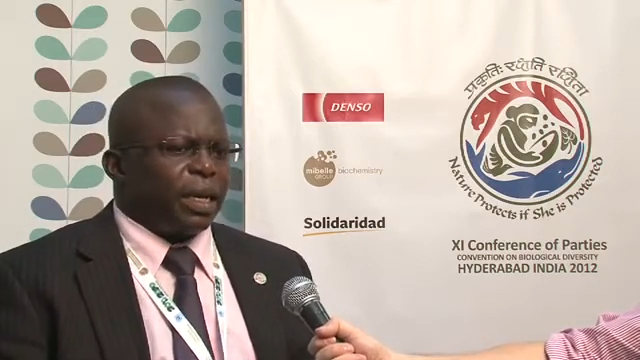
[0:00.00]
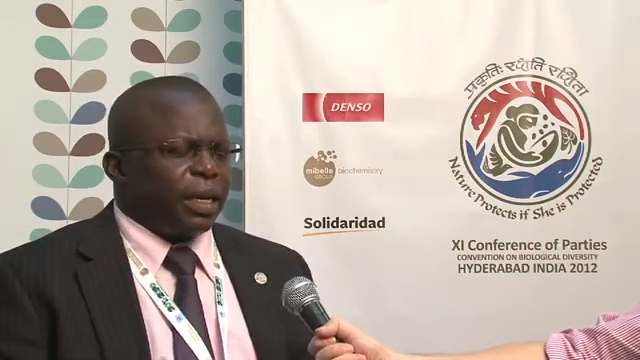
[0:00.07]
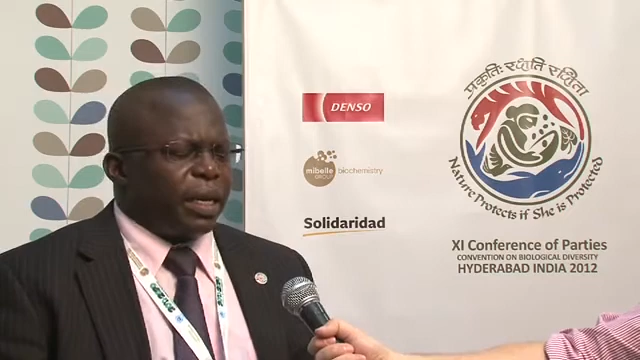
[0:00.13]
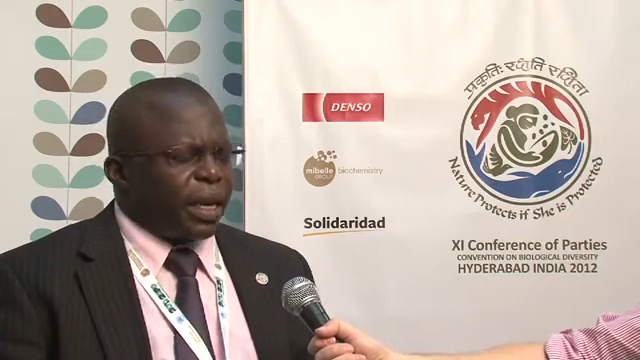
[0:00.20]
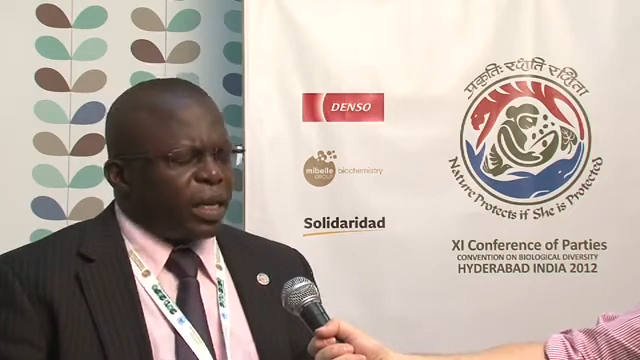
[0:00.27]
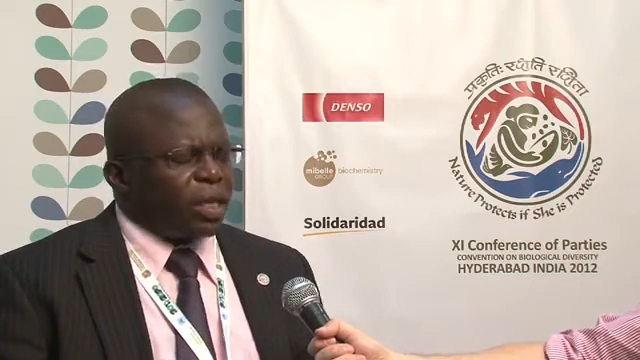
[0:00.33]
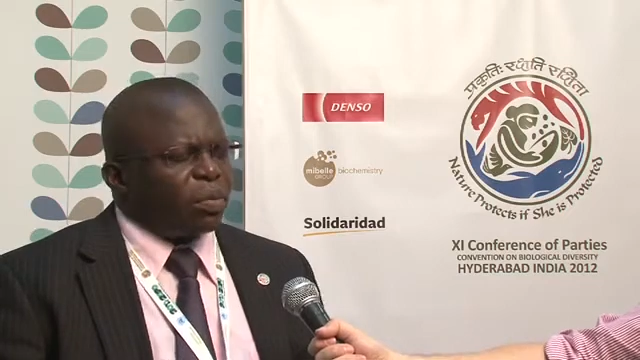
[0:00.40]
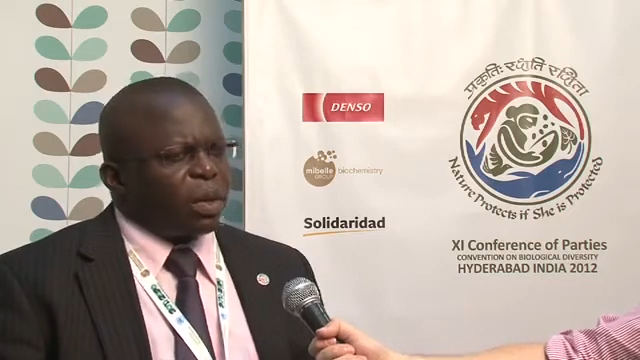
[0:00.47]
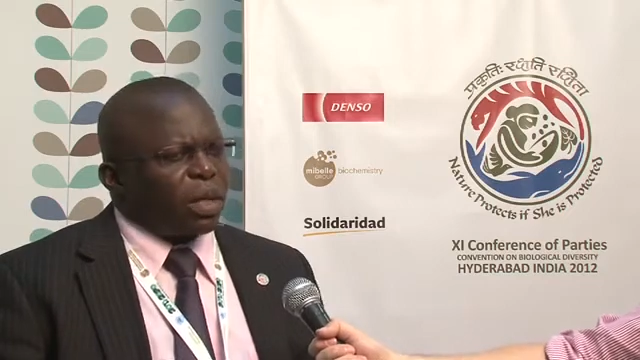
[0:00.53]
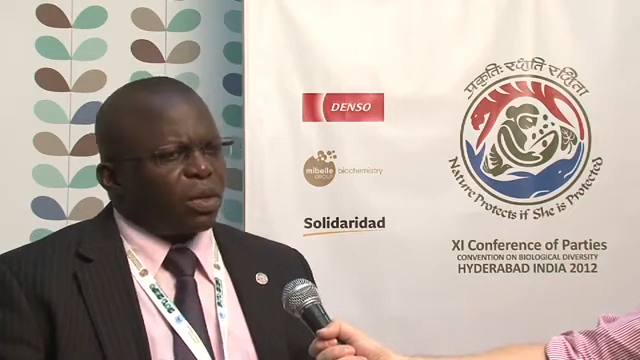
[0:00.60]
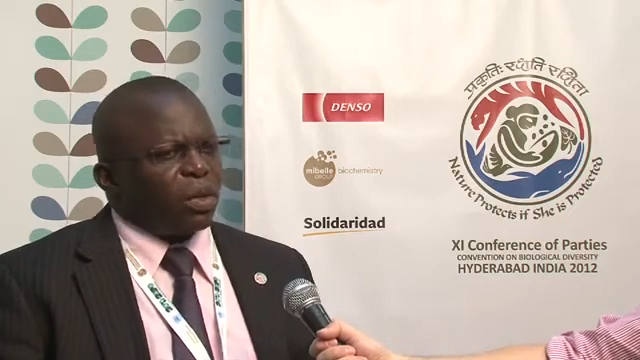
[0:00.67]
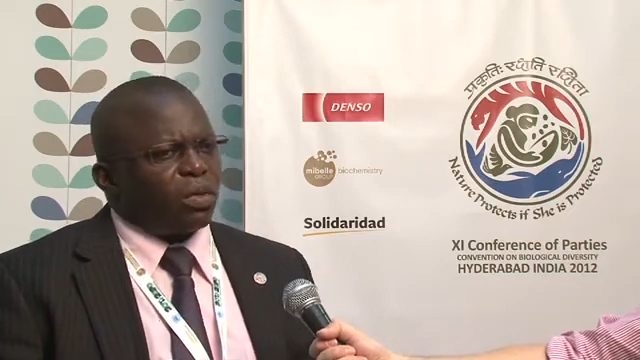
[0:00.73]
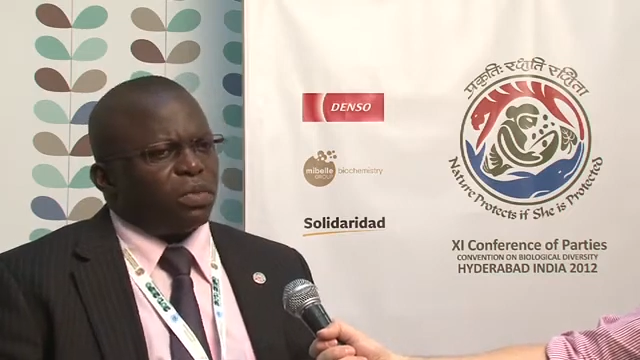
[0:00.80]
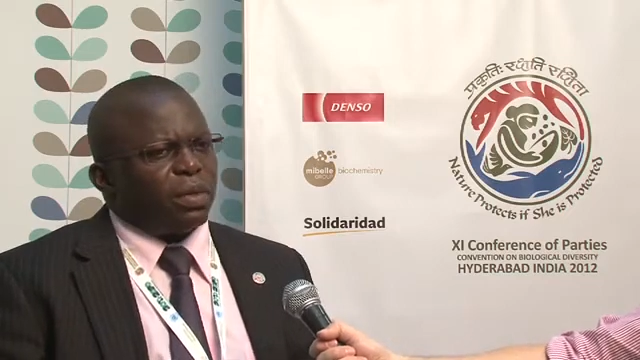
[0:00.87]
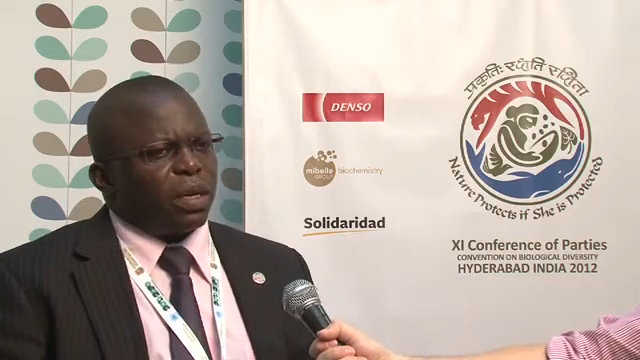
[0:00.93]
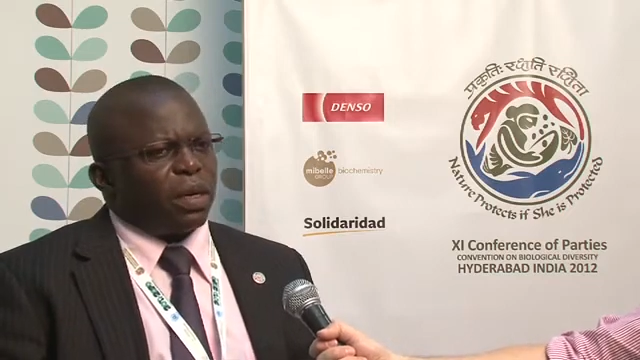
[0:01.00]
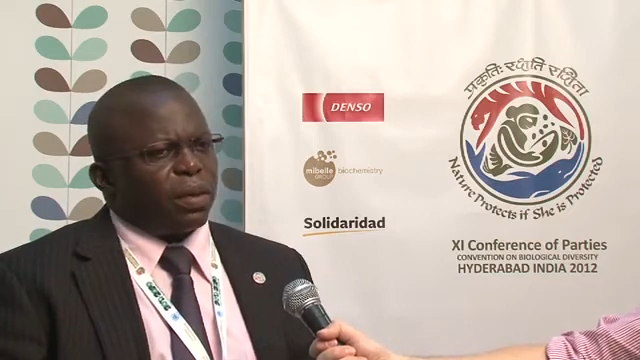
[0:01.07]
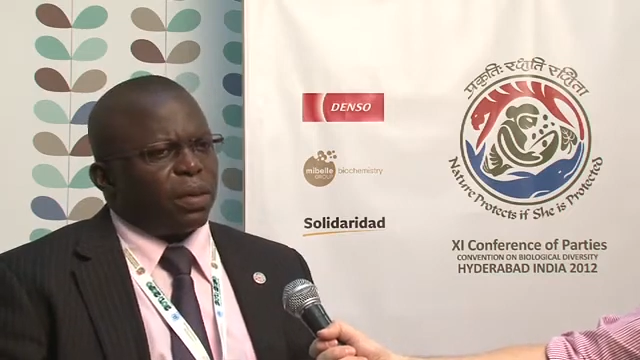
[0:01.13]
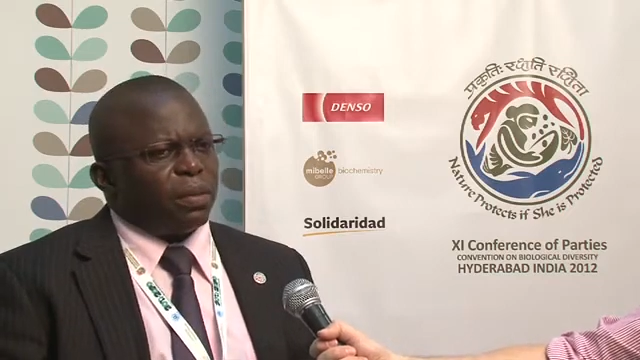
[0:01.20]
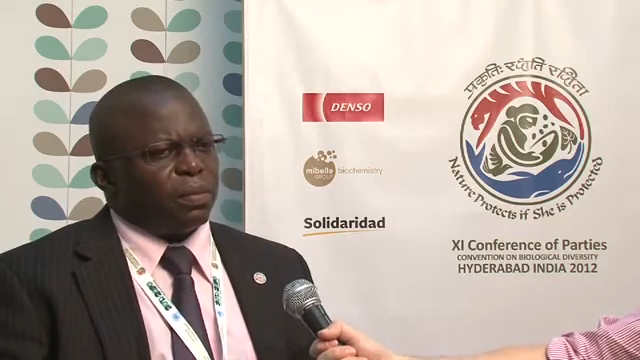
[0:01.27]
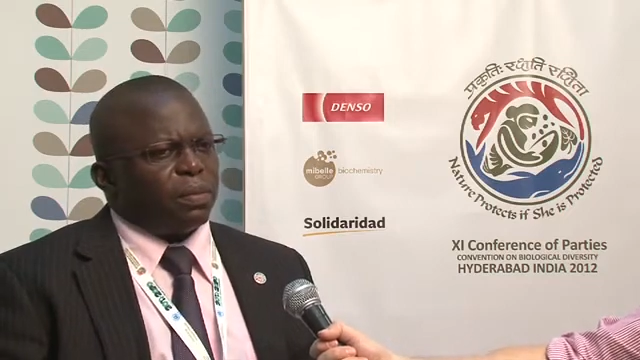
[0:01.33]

the aspect of